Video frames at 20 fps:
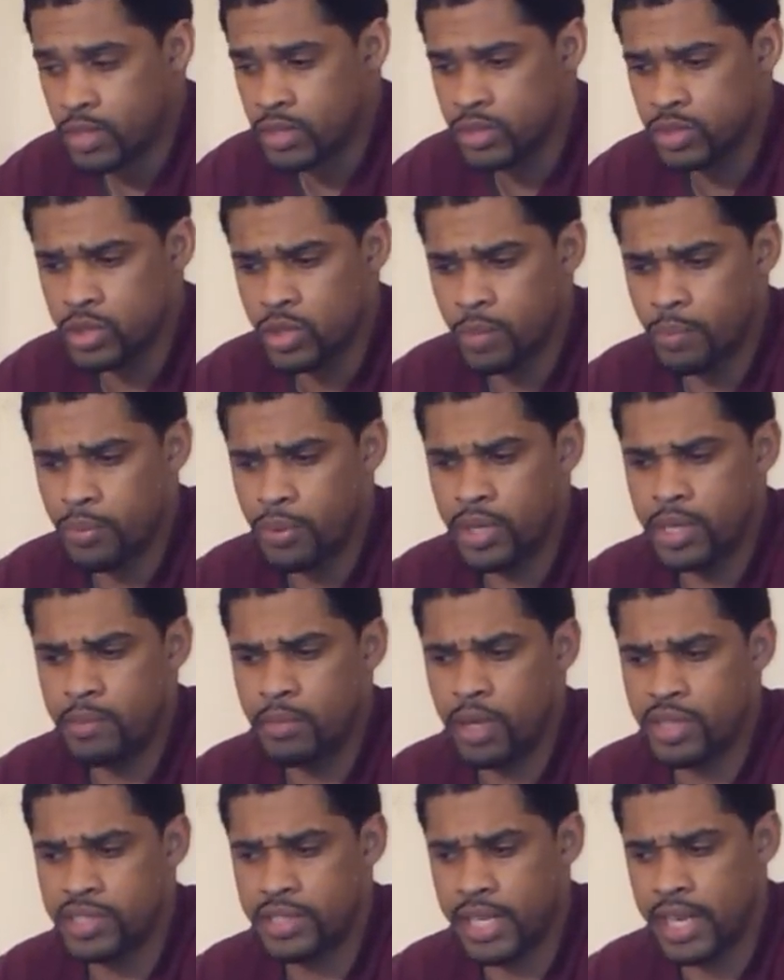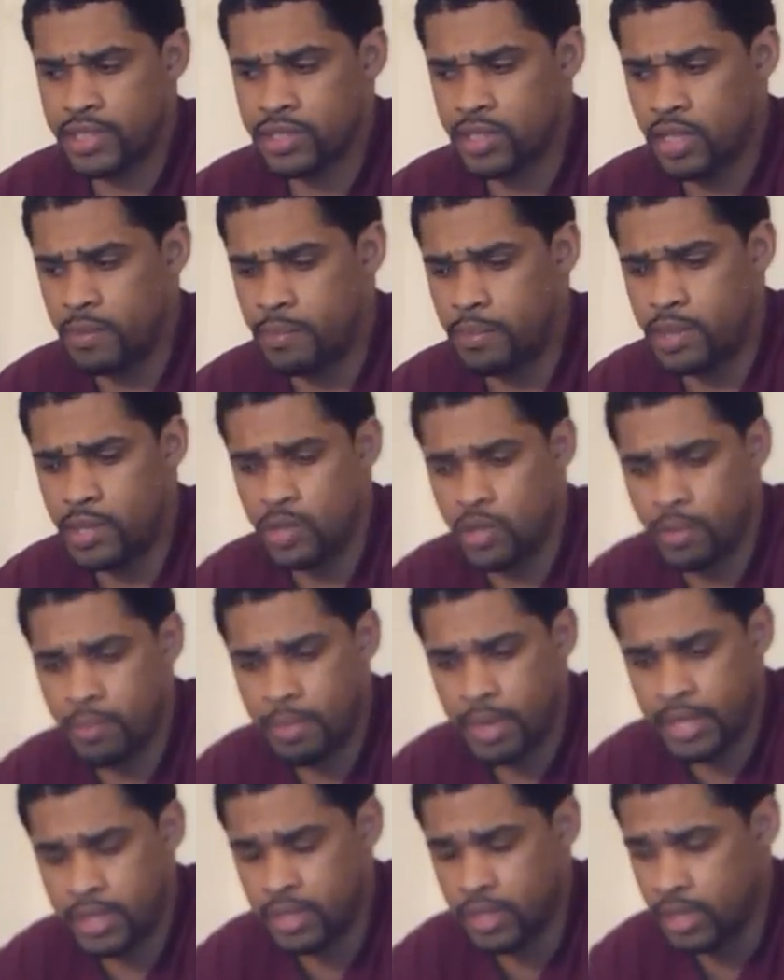So pretty much that's going to be your
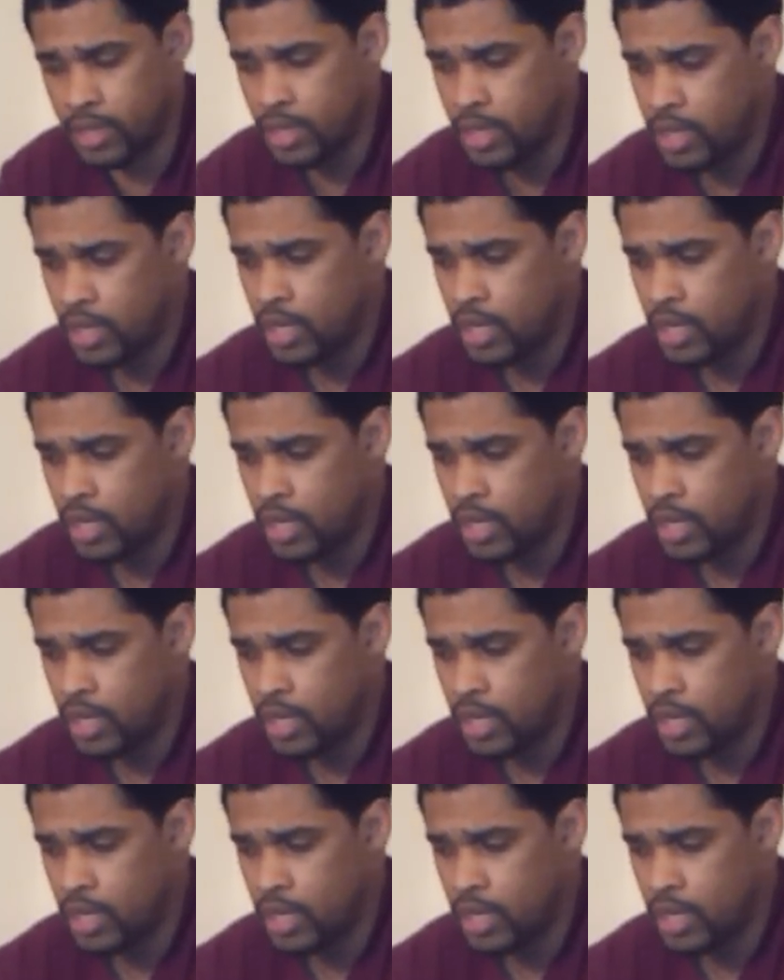method.